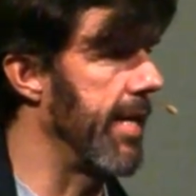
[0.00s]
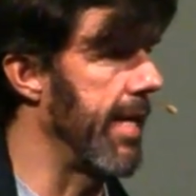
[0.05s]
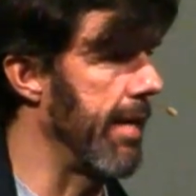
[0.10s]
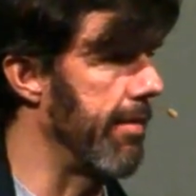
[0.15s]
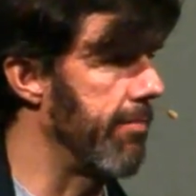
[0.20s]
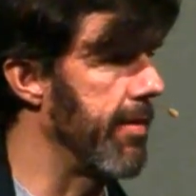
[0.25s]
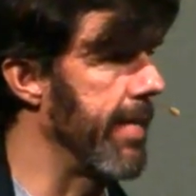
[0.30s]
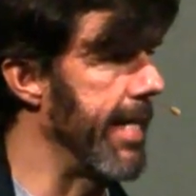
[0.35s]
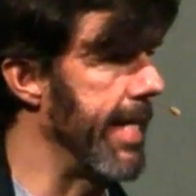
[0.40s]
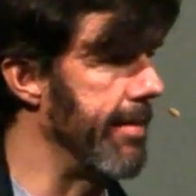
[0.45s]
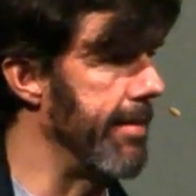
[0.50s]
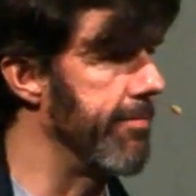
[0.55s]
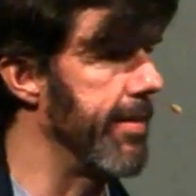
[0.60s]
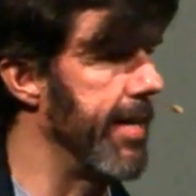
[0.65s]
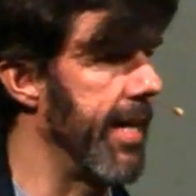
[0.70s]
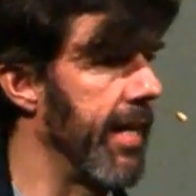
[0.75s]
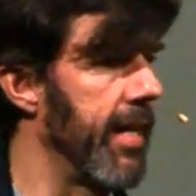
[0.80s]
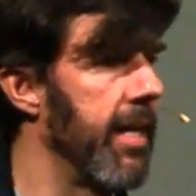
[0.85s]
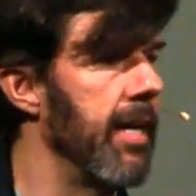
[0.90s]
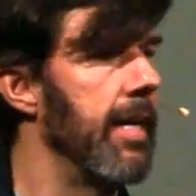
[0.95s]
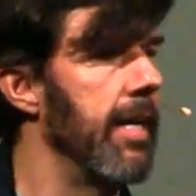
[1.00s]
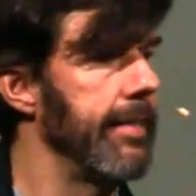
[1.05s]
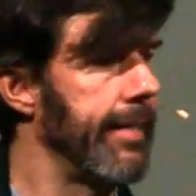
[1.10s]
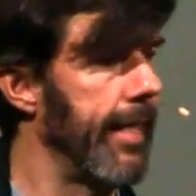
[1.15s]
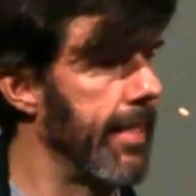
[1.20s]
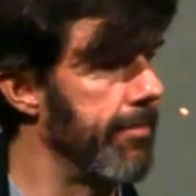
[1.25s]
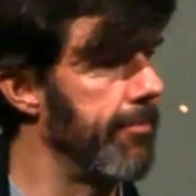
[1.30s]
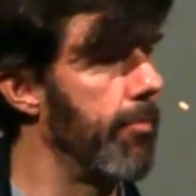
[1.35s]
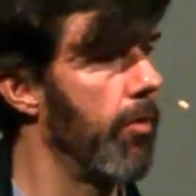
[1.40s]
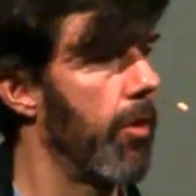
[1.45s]
every evening
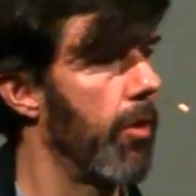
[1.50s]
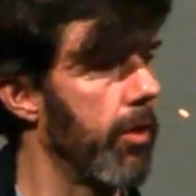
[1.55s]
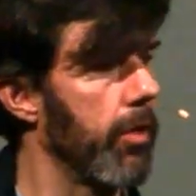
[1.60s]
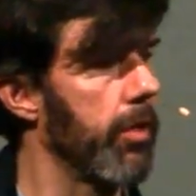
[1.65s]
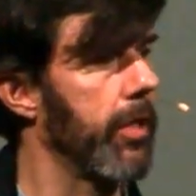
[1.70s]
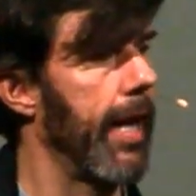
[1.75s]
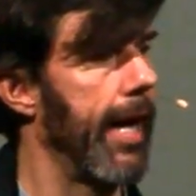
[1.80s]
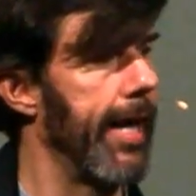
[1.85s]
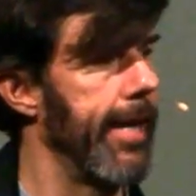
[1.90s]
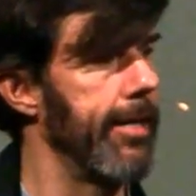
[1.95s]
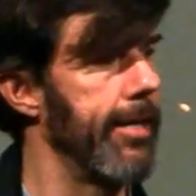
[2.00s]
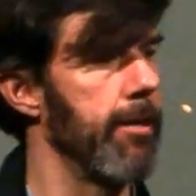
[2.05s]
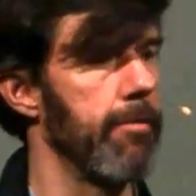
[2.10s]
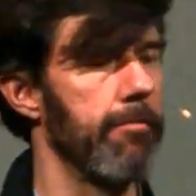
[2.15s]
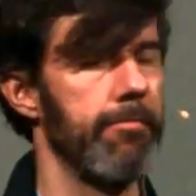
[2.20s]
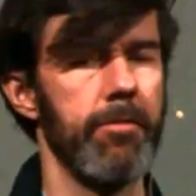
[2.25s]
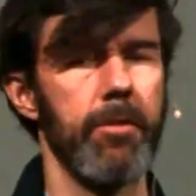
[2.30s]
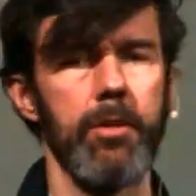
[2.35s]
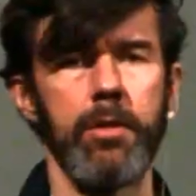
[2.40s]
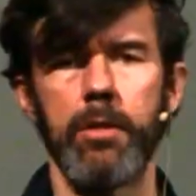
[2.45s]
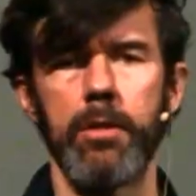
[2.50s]
that were kind of